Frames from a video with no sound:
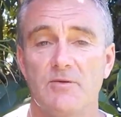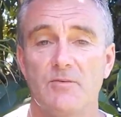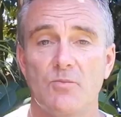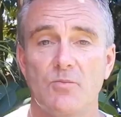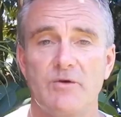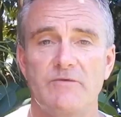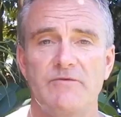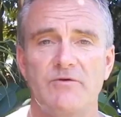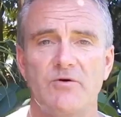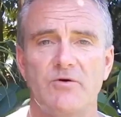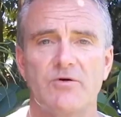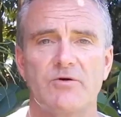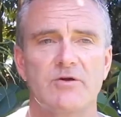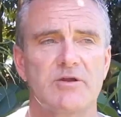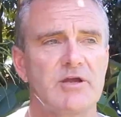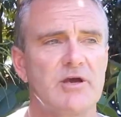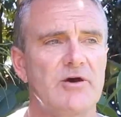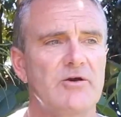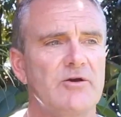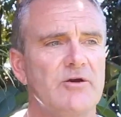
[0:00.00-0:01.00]
with your
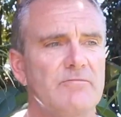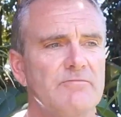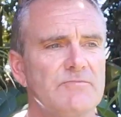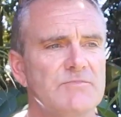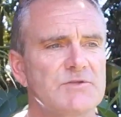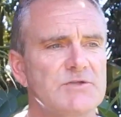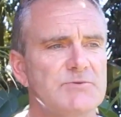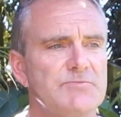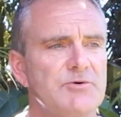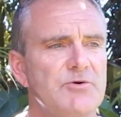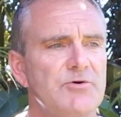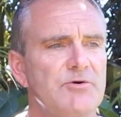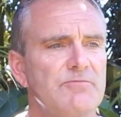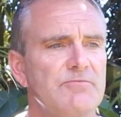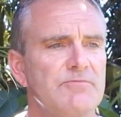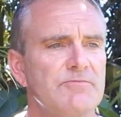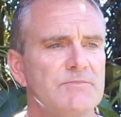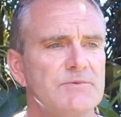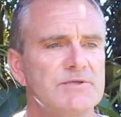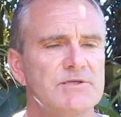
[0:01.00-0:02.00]
Kokoda Spirit
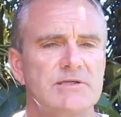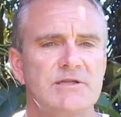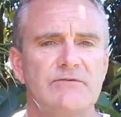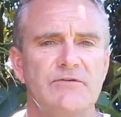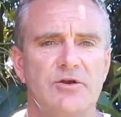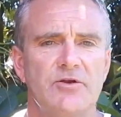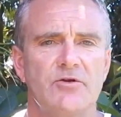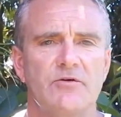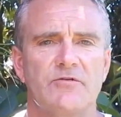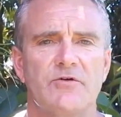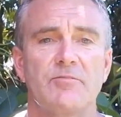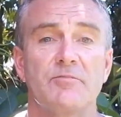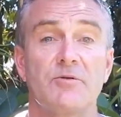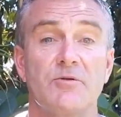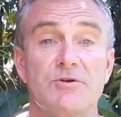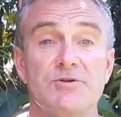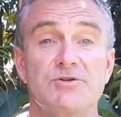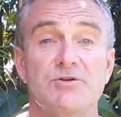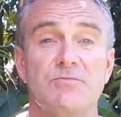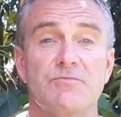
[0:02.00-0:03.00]
certificate of
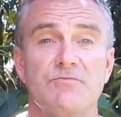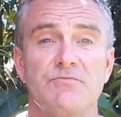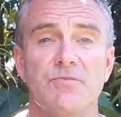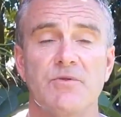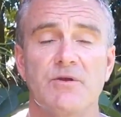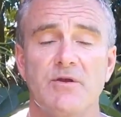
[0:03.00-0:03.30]
completion,